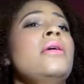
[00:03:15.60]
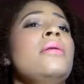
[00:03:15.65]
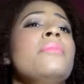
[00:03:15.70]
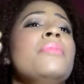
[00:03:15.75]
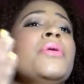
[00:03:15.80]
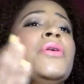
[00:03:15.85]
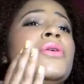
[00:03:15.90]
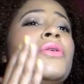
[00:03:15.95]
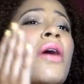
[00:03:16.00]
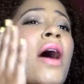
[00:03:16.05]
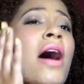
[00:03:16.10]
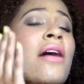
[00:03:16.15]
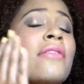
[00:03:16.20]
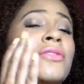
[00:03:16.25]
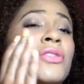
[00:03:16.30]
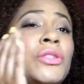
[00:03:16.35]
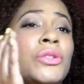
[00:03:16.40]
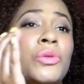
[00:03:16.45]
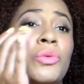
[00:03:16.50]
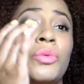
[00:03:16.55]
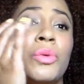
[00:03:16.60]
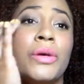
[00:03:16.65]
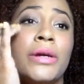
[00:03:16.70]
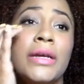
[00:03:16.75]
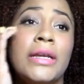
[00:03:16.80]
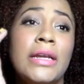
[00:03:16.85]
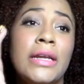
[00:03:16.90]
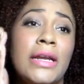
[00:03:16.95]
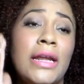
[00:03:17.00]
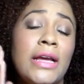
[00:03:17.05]
But you have to work
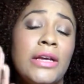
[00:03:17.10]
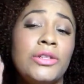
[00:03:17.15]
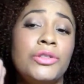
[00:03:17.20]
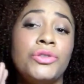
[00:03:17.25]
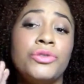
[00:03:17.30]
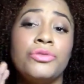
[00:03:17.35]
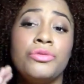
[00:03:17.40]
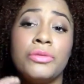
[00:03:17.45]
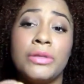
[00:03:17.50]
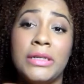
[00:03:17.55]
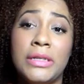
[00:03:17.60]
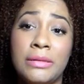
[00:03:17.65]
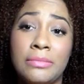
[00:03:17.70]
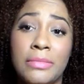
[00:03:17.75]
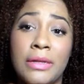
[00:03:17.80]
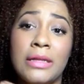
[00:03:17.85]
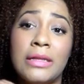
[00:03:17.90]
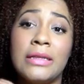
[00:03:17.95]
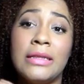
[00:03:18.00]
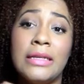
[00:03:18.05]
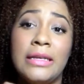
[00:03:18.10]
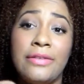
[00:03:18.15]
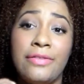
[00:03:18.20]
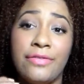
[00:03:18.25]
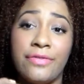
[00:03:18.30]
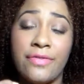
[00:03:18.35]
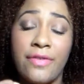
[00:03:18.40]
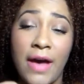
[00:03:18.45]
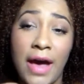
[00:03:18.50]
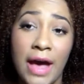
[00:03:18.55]
it in extremely
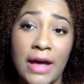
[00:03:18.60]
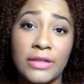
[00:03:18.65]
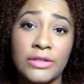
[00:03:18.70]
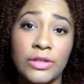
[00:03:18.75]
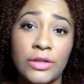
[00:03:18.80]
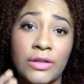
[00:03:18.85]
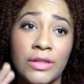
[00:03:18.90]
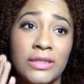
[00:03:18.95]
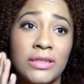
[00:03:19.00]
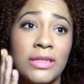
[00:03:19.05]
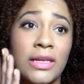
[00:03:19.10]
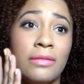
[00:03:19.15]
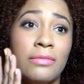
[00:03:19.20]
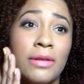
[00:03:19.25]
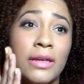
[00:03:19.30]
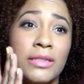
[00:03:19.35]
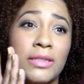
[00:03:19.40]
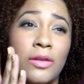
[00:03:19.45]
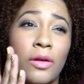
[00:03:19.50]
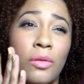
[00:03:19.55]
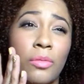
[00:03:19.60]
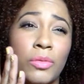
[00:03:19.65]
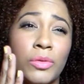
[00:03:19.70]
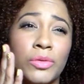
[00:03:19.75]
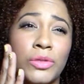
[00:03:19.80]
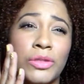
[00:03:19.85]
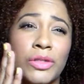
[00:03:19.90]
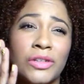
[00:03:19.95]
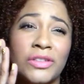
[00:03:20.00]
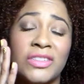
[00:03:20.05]
fast on the skin because it
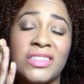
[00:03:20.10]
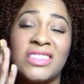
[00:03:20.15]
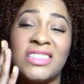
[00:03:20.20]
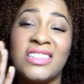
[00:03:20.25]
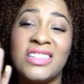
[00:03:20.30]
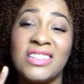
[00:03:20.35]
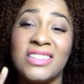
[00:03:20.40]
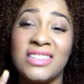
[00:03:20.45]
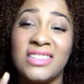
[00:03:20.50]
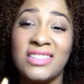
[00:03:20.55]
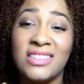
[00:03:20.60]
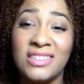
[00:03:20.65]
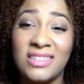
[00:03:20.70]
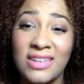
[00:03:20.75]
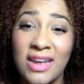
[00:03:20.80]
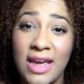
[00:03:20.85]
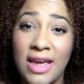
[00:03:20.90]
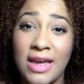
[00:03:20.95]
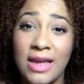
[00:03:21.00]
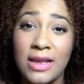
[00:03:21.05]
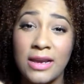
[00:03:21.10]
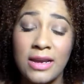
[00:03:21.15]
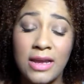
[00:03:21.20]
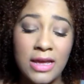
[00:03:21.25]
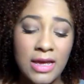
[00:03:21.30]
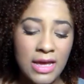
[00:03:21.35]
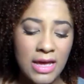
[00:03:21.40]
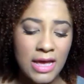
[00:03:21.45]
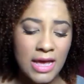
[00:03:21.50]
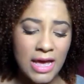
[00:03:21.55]
almost starts to stain.
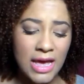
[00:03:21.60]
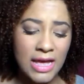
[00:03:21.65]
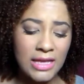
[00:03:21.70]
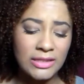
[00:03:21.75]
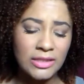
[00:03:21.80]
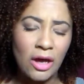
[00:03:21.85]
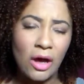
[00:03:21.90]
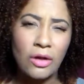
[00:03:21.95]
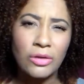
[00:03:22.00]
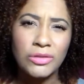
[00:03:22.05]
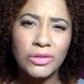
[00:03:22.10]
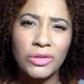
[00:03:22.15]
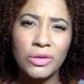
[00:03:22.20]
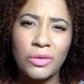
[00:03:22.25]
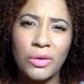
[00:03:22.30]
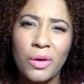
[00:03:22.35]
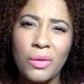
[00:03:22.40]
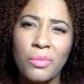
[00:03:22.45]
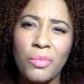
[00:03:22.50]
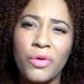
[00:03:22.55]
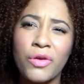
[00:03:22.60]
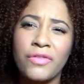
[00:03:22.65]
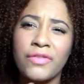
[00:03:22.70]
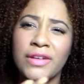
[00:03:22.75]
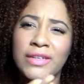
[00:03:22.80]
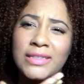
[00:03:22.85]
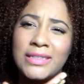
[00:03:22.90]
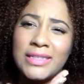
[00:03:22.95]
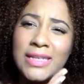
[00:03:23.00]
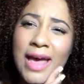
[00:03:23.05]
It's also more of
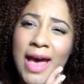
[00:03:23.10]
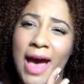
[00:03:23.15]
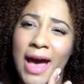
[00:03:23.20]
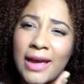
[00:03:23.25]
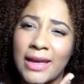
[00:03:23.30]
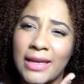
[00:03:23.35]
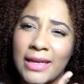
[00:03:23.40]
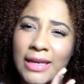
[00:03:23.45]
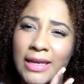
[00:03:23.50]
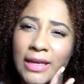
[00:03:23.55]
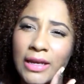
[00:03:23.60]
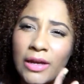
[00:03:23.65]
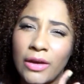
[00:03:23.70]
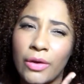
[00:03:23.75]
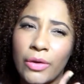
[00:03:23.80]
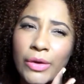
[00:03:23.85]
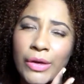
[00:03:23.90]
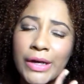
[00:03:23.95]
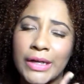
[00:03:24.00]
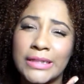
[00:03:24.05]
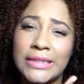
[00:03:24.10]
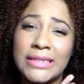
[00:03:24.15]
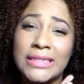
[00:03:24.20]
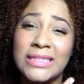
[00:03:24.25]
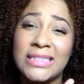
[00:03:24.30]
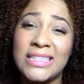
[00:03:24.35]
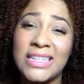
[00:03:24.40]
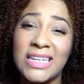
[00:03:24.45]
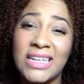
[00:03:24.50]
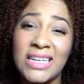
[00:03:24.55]
a tacky or a
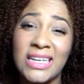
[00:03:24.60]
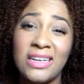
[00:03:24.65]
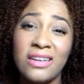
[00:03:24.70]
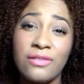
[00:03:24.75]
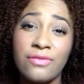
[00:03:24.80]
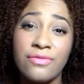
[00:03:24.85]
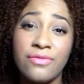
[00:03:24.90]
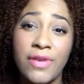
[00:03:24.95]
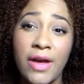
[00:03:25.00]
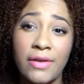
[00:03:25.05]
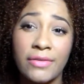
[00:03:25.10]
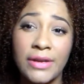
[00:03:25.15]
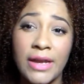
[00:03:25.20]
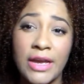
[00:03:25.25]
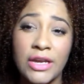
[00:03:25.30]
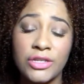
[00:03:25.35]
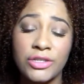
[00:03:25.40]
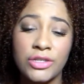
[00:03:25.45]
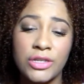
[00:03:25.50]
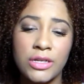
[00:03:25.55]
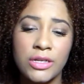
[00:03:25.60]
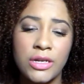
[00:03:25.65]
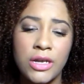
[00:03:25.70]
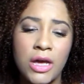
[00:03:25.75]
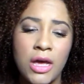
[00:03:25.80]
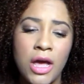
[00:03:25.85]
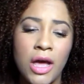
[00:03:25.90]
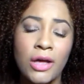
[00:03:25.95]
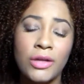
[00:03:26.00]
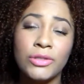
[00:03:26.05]
sticky foundation,
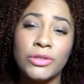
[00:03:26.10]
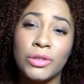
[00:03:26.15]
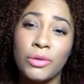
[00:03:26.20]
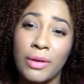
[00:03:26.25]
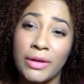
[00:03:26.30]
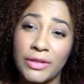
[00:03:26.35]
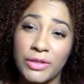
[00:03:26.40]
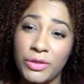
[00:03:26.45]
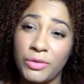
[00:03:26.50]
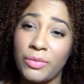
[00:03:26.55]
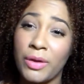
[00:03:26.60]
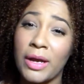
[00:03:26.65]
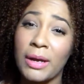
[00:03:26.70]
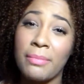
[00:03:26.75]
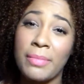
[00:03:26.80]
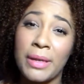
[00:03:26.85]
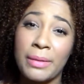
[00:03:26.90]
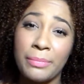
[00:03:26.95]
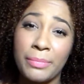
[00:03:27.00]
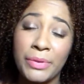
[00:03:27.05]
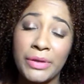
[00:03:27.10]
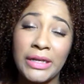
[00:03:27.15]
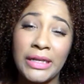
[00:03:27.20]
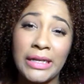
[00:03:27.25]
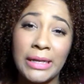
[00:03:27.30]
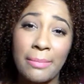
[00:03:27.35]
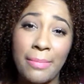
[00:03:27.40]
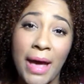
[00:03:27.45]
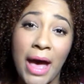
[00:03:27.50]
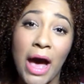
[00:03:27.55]
so I do recommend
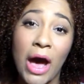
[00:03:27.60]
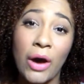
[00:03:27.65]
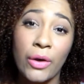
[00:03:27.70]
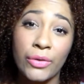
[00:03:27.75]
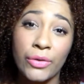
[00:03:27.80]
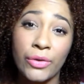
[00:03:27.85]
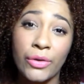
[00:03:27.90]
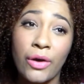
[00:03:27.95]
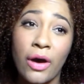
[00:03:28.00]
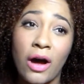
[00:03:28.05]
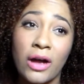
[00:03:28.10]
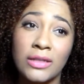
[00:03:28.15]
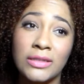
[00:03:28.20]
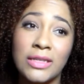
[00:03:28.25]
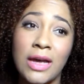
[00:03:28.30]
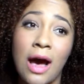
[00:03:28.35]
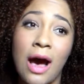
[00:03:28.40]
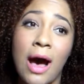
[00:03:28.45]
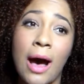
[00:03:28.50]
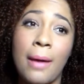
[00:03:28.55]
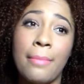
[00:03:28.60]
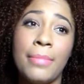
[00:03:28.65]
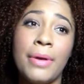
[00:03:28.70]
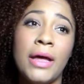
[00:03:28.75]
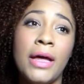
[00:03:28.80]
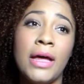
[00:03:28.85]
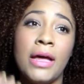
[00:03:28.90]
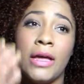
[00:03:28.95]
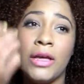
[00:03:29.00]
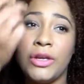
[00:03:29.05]
putting a powder on top.
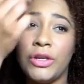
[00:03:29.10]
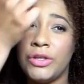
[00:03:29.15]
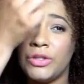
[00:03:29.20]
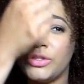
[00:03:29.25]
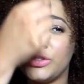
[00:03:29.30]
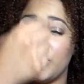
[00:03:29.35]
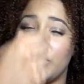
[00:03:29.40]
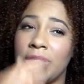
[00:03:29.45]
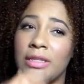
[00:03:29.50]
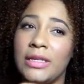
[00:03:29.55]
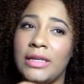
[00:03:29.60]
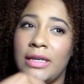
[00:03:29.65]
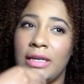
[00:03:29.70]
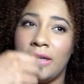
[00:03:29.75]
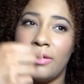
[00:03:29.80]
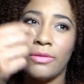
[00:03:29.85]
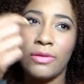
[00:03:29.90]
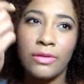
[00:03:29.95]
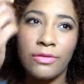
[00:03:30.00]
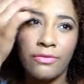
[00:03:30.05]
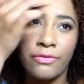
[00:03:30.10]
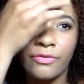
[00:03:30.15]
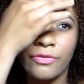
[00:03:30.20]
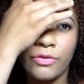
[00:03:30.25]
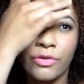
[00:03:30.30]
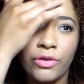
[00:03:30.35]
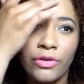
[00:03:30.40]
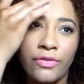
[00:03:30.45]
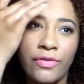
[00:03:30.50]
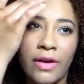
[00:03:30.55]
Usually with
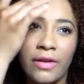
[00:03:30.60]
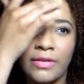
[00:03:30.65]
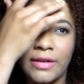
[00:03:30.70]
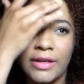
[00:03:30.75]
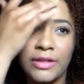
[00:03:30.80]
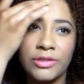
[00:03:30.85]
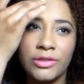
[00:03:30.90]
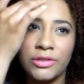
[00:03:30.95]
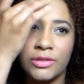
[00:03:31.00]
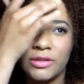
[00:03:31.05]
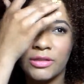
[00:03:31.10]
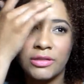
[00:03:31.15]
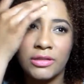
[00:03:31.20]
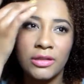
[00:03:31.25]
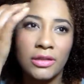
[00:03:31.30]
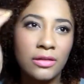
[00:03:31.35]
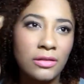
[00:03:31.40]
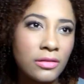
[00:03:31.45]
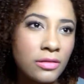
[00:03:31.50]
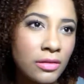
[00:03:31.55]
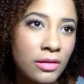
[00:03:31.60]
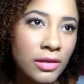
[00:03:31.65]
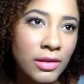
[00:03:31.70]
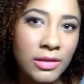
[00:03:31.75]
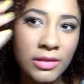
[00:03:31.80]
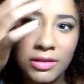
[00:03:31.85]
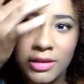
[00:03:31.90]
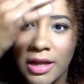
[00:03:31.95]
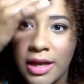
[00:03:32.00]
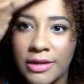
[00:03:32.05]
fuller foundations, and
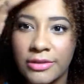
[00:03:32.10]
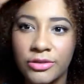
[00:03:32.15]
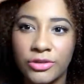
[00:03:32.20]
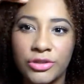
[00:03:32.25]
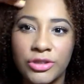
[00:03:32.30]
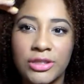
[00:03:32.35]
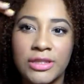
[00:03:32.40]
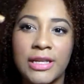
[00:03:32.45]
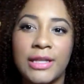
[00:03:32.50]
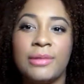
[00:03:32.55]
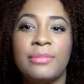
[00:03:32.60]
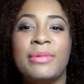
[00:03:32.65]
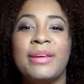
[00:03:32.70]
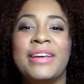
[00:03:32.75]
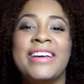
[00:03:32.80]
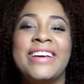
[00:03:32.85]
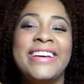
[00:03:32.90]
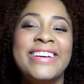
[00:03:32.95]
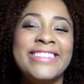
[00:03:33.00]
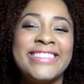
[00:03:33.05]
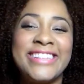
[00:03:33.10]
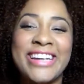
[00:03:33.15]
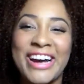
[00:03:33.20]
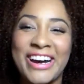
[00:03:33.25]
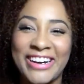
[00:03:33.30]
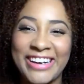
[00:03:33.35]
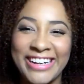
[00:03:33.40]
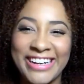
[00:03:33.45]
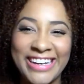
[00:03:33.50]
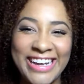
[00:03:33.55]
these lines are just killing me,
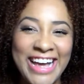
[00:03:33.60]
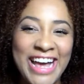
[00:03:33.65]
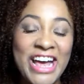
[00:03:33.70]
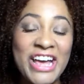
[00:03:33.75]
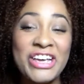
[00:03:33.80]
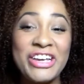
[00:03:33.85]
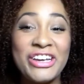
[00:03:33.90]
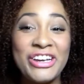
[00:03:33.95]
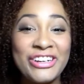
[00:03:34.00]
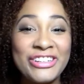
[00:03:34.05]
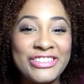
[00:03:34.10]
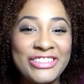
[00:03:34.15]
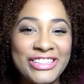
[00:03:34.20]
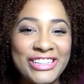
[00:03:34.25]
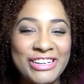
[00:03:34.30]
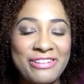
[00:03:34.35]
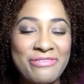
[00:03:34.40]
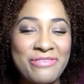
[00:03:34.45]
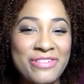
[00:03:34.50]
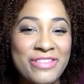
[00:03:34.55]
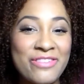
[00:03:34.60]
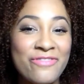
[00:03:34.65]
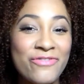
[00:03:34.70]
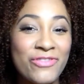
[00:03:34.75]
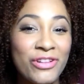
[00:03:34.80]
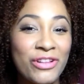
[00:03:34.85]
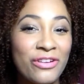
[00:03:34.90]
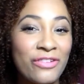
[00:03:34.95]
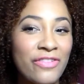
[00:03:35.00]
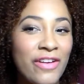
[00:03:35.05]
sorry. Usually with
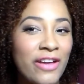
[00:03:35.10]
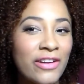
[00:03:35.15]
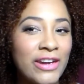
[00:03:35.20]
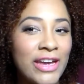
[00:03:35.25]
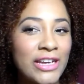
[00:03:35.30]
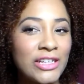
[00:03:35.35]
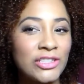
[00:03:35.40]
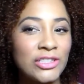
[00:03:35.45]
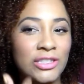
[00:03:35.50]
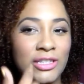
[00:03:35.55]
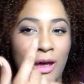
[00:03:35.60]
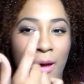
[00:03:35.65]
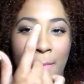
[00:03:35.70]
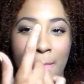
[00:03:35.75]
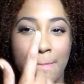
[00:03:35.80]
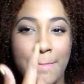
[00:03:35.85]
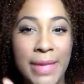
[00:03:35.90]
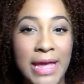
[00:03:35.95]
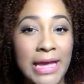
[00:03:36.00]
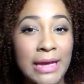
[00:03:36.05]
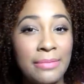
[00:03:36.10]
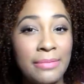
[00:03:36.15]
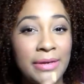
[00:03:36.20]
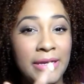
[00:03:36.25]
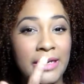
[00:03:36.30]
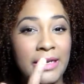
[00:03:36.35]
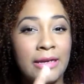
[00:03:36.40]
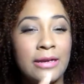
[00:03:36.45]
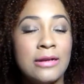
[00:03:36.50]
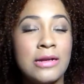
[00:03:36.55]
fuller foundations, I'll
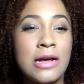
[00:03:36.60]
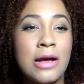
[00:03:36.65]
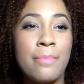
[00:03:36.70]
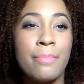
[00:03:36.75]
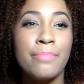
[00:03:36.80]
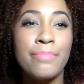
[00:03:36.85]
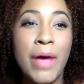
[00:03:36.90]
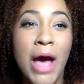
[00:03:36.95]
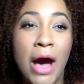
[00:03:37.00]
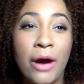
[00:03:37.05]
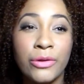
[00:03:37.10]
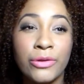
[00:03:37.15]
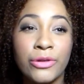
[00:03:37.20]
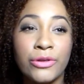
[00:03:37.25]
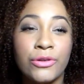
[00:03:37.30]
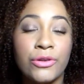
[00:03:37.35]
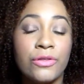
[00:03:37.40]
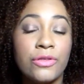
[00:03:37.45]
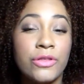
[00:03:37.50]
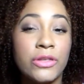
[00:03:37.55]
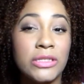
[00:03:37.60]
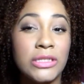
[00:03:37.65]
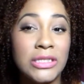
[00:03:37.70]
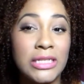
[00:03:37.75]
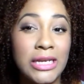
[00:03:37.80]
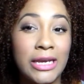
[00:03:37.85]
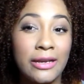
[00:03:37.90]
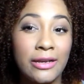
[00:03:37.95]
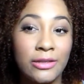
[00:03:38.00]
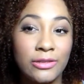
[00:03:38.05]
maybe powder the
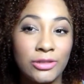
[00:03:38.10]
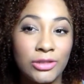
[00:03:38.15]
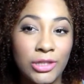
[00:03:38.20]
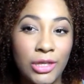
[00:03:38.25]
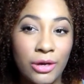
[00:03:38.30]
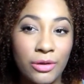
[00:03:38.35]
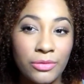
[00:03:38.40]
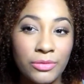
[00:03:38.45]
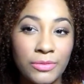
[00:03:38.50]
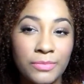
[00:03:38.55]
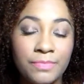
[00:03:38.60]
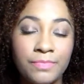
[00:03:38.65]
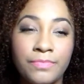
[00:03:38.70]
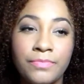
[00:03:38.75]
T-zone.